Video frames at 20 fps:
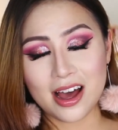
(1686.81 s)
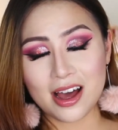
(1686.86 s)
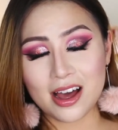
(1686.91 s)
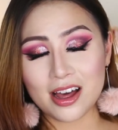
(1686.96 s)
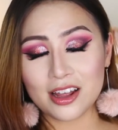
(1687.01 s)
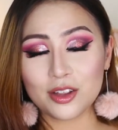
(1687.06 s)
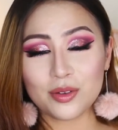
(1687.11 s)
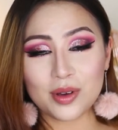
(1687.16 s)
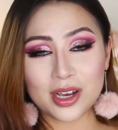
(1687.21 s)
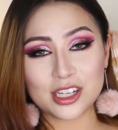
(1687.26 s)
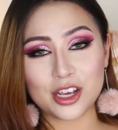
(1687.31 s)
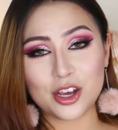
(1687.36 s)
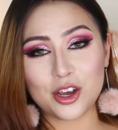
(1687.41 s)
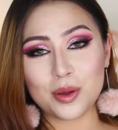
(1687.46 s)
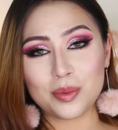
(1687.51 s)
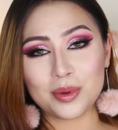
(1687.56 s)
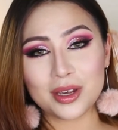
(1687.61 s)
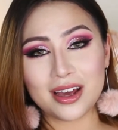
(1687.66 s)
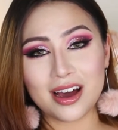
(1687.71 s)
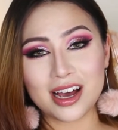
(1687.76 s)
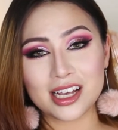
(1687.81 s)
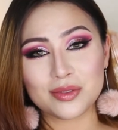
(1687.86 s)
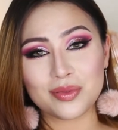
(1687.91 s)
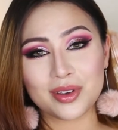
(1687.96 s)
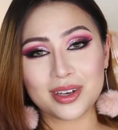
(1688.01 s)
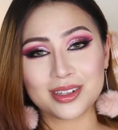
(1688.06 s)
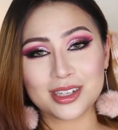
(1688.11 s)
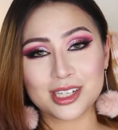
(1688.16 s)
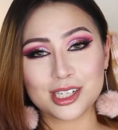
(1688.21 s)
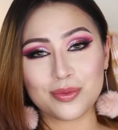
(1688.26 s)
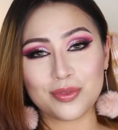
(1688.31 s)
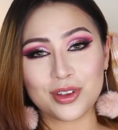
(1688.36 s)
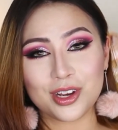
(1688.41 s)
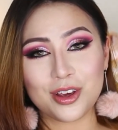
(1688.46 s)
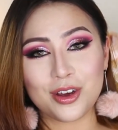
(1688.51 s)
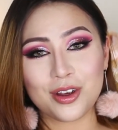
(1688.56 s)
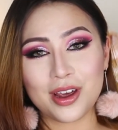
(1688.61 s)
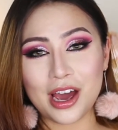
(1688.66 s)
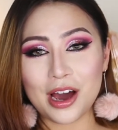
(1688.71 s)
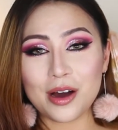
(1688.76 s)
Otherwise, I hope you guys found this
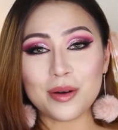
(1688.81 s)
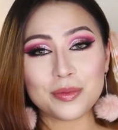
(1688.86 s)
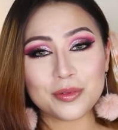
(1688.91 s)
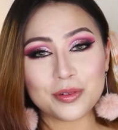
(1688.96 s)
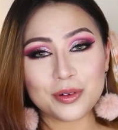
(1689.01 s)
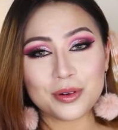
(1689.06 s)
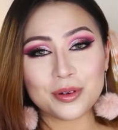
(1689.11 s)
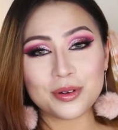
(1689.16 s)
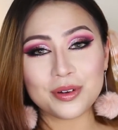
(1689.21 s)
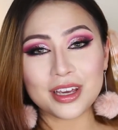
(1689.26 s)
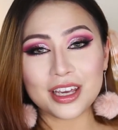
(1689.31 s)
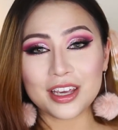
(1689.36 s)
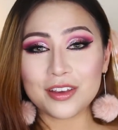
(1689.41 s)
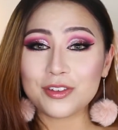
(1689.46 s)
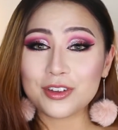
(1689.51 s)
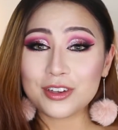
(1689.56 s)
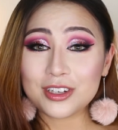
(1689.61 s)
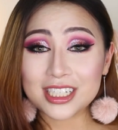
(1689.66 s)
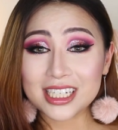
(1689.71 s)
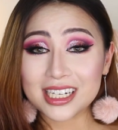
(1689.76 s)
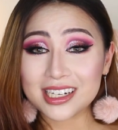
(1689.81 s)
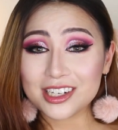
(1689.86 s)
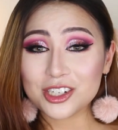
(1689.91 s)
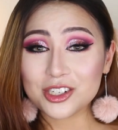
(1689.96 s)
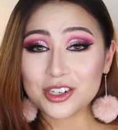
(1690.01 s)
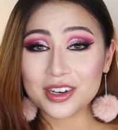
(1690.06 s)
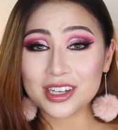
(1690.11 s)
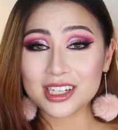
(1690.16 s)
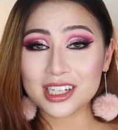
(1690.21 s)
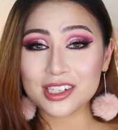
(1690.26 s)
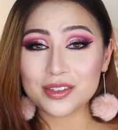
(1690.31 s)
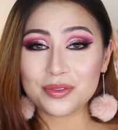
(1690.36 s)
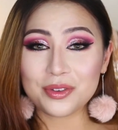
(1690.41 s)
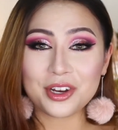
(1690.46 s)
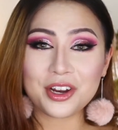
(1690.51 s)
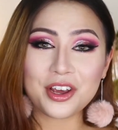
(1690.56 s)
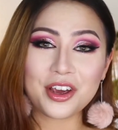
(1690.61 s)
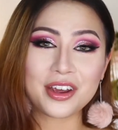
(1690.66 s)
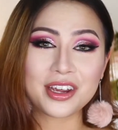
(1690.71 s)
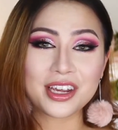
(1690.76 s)
video helpful. If you did enjoy this
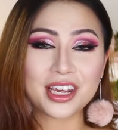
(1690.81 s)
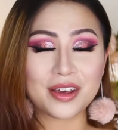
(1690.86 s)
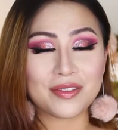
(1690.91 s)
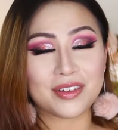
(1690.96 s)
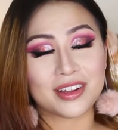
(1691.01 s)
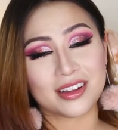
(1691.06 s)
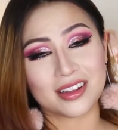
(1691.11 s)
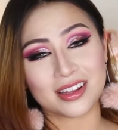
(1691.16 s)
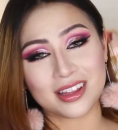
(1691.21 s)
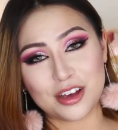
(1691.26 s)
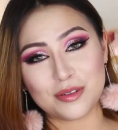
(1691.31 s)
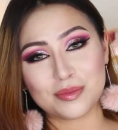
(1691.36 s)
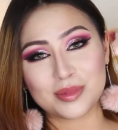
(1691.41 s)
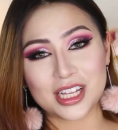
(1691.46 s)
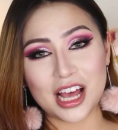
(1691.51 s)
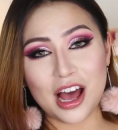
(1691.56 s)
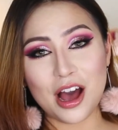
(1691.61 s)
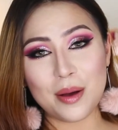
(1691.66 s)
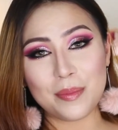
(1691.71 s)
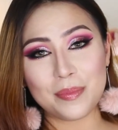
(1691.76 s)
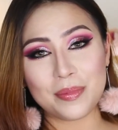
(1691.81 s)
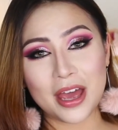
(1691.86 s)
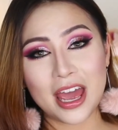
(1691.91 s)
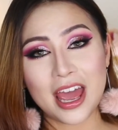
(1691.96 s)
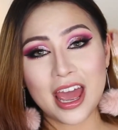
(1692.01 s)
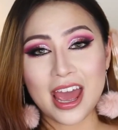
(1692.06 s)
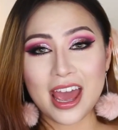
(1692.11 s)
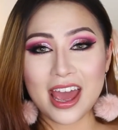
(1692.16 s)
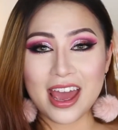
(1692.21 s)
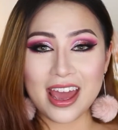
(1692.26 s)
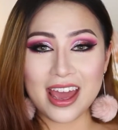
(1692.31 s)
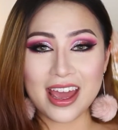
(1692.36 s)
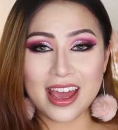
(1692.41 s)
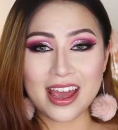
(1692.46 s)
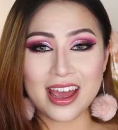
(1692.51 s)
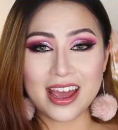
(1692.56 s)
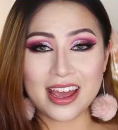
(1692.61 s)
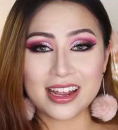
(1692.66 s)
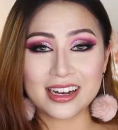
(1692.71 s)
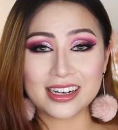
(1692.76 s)
video, give it a thumbs up,
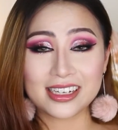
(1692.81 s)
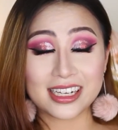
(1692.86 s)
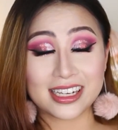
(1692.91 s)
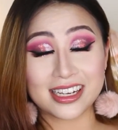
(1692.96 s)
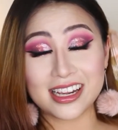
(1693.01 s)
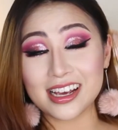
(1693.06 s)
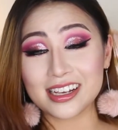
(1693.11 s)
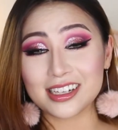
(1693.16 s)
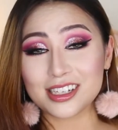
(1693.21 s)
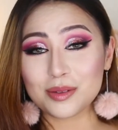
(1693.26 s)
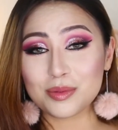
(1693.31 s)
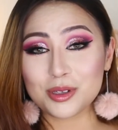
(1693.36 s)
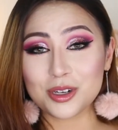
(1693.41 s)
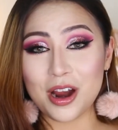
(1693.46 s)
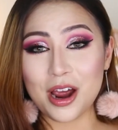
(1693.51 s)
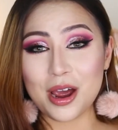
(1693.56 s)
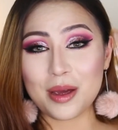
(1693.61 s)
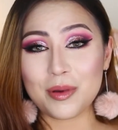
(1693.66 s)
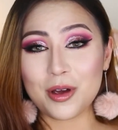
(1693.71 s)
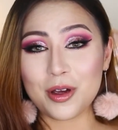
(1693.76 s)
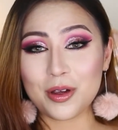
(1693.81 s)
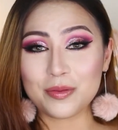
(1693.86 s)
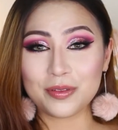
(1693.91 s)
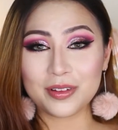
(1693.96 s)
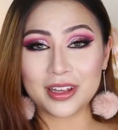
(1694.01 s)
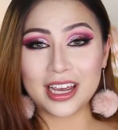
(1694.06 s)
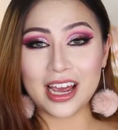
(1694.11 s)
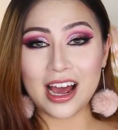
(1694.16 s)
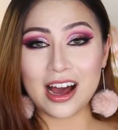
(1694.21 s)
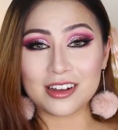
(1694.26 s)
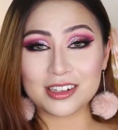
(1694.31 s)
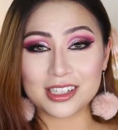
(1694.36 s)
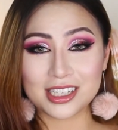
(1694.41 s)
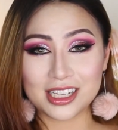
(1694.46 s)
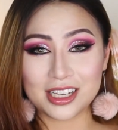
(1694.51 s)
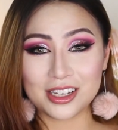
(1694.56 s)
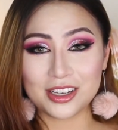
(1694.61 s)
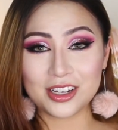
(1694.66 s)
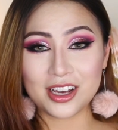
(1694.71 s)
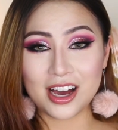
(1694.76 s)
and yeah, subscribe. Hopefully I'll
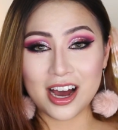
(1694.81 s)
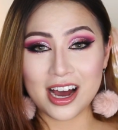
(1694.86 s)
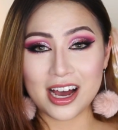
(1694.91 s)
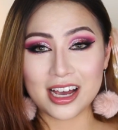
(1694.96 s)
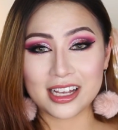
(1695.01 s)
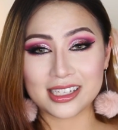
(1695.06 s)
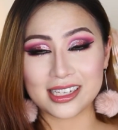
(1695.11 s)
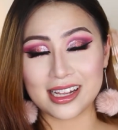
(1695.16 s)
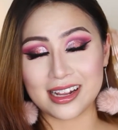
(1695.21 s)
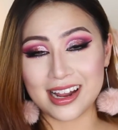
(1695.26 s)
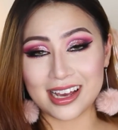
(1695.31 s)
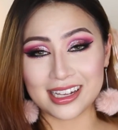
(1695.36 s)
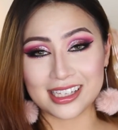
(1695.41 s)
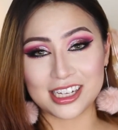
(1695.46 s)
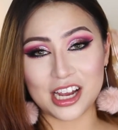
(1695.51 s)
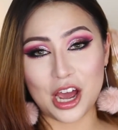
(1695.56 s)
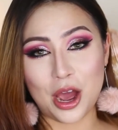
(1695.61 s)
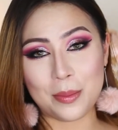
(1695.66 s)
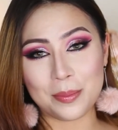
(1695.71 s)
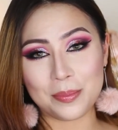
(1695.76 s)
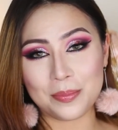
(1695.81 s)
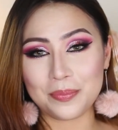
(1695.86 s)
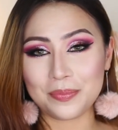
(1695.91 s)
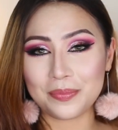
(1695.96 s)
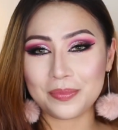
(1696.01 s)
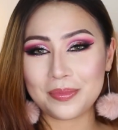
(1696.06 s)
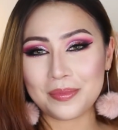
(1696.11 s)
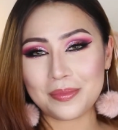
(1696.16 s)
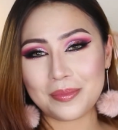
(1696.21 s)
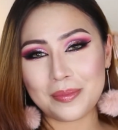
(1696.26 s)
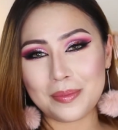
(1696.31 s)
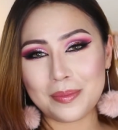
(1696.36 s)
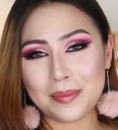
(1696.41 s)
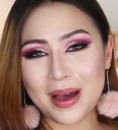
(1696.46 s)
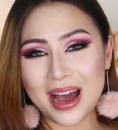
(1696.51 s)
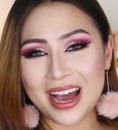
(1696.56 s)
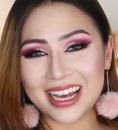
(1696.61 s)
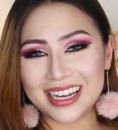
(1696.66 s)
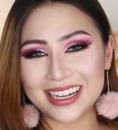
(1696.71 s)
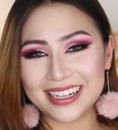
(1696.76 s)
see you guys next time.
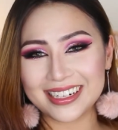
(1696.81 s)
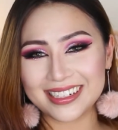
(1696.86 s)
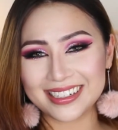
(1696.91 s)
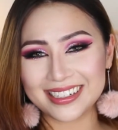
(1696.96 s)
Bye.